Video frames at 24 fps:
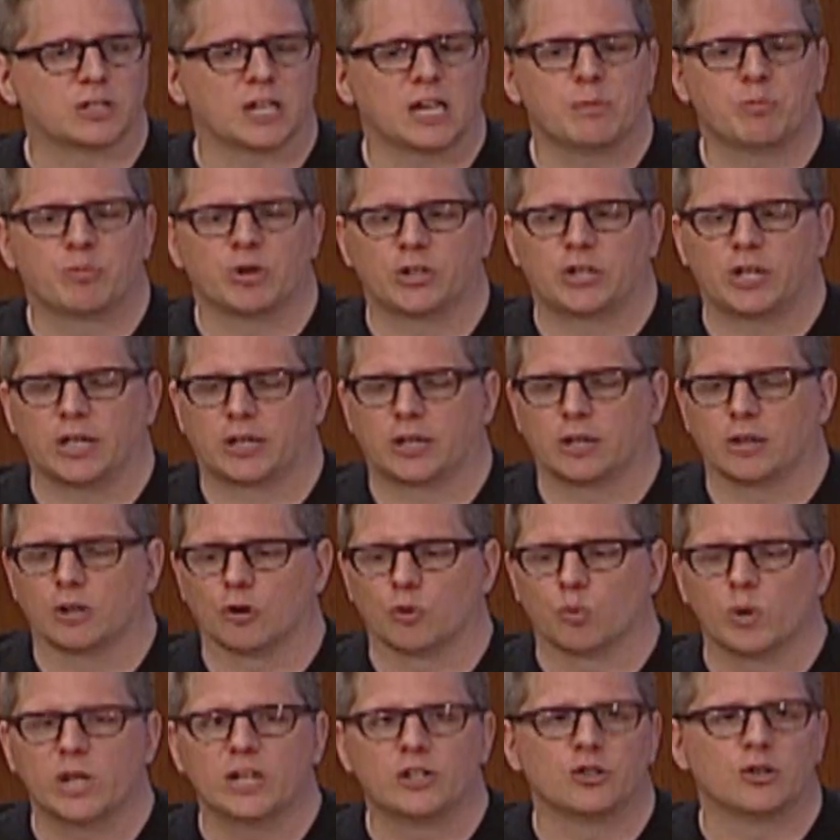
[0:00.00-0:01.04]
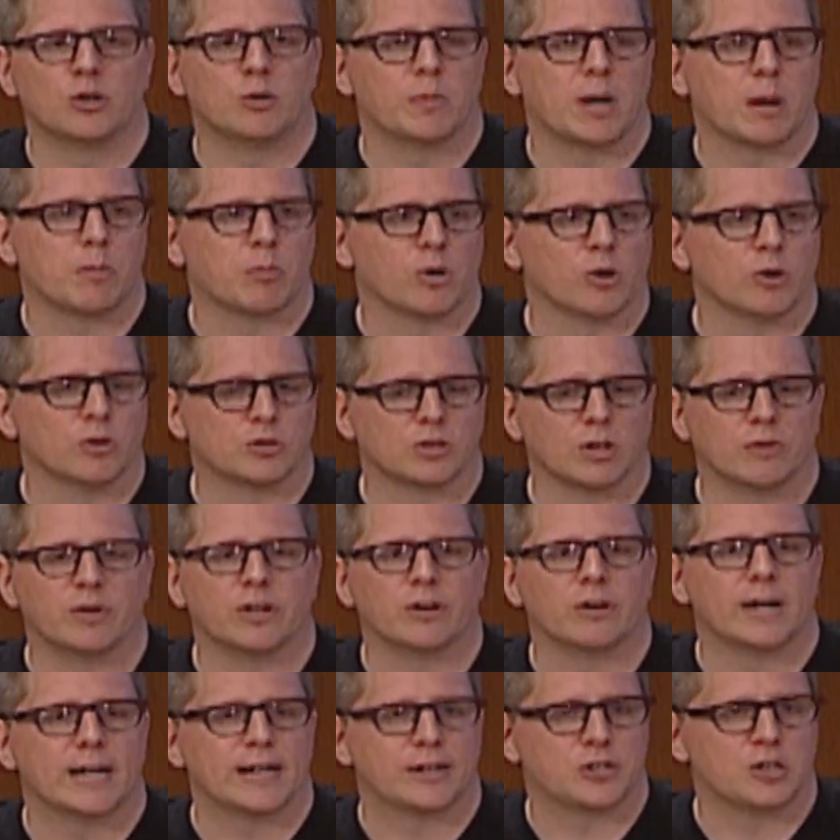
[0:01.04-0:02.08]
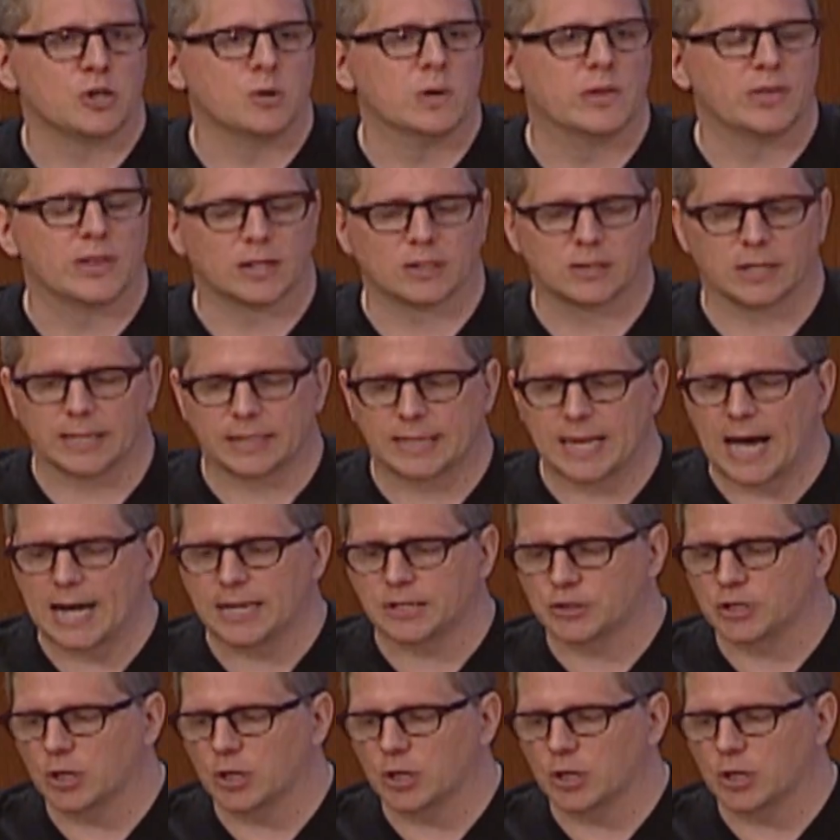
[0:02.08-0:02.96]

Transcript: in particular regional members of Internet 2 and things like that.